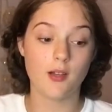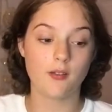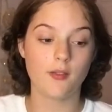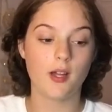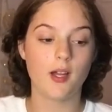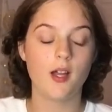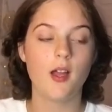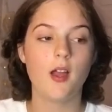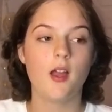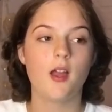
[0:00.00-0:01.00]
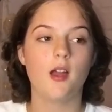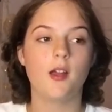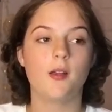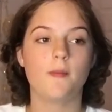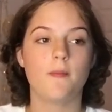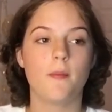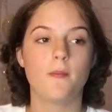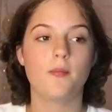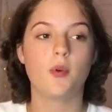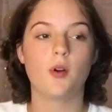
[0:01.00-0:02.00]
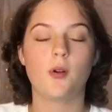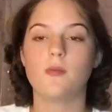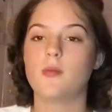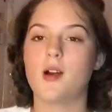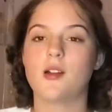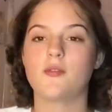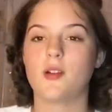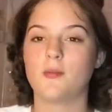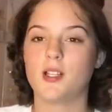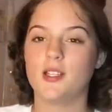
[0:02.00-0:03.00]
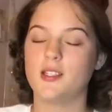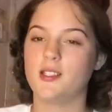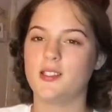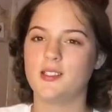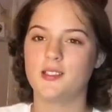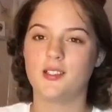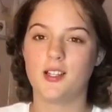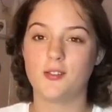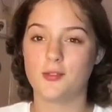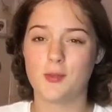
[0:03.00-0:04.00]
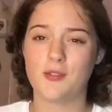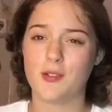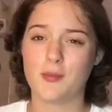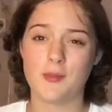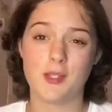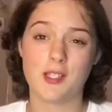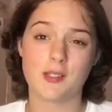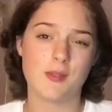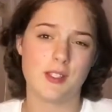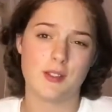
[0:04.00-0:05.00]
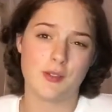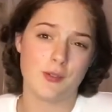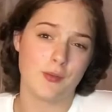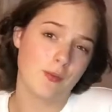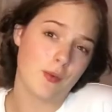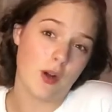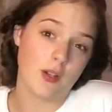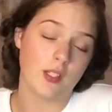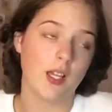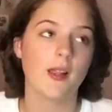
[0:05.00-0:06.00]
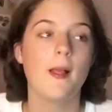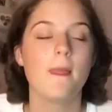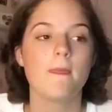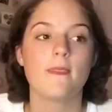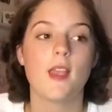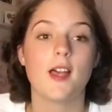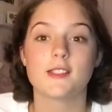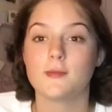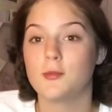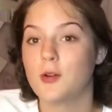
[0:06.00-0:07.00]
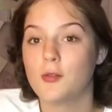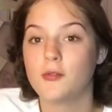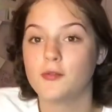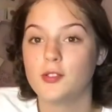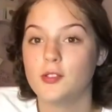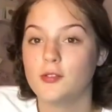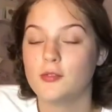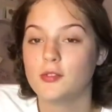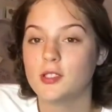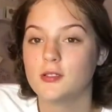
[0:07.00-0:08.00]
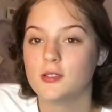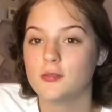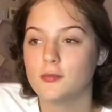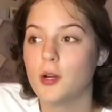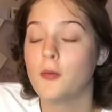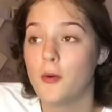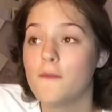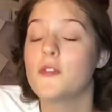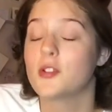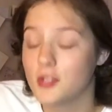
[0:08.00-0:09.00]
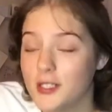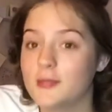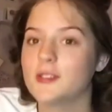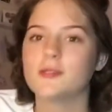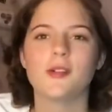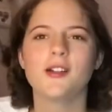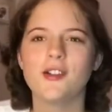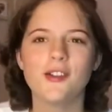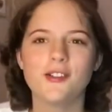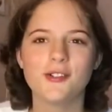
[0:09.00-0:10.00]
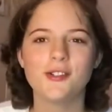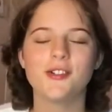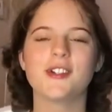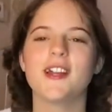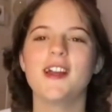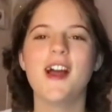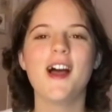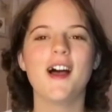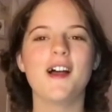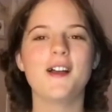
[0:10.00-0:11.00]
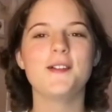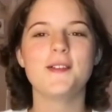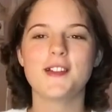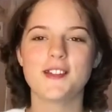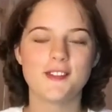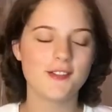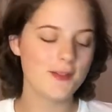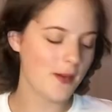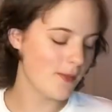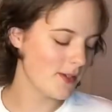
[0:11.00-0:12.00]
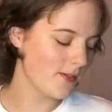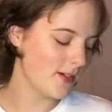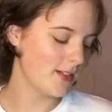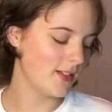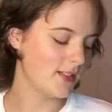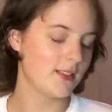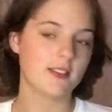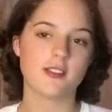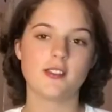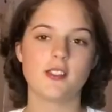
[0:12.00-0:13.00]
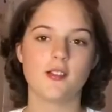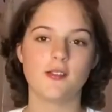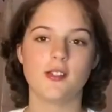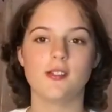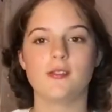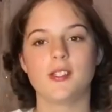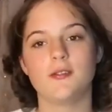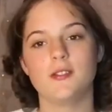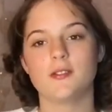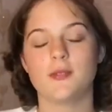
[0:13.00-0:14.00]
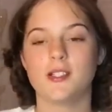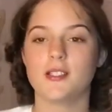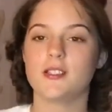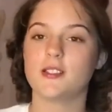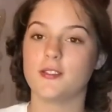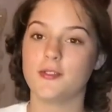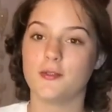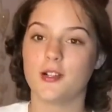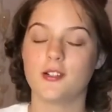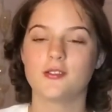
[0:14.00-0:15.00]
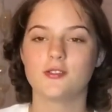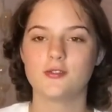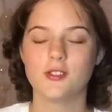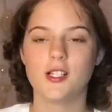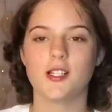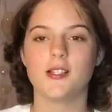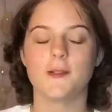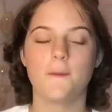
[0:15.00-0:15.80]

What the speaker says: of that, but my family, like all of my family, have been asking me to do what, like, asking me what I want to do for Christmas, what I want for Christmas, why can't I talk? And I thought it might be quite nice just to show you and give you some ideas if you are struggling.